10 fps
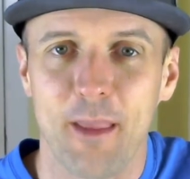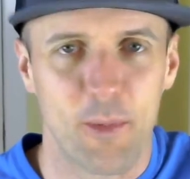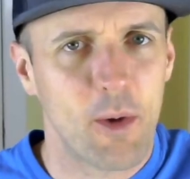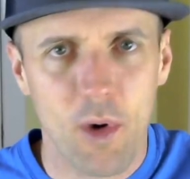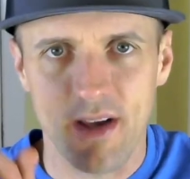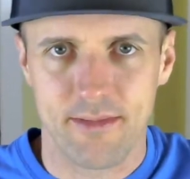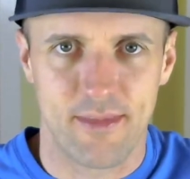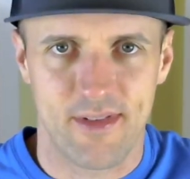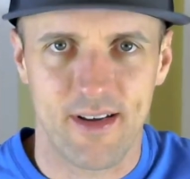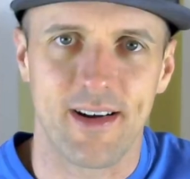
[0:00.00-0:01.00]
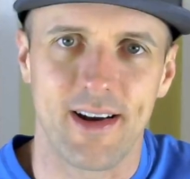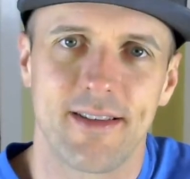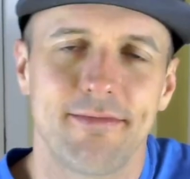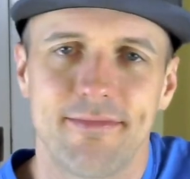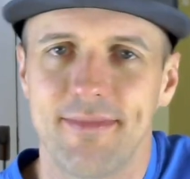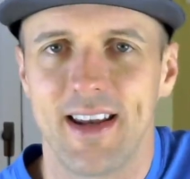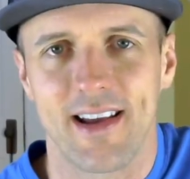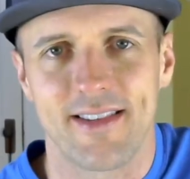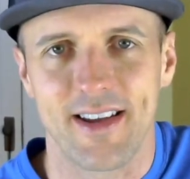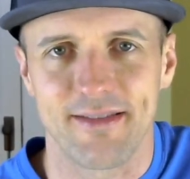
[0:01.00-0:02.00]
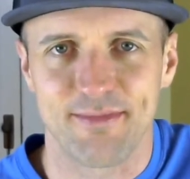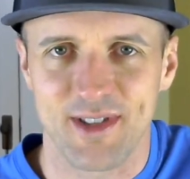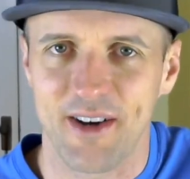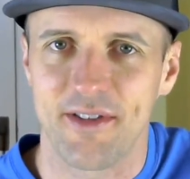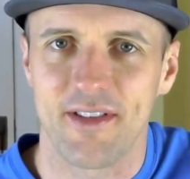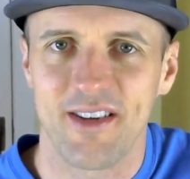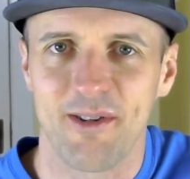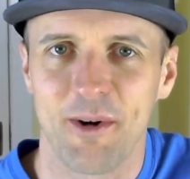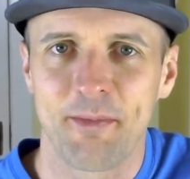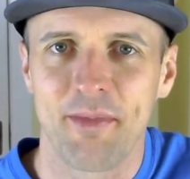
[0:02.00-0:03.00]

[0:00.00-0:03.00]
Week one, sorry, indexing starts at zero.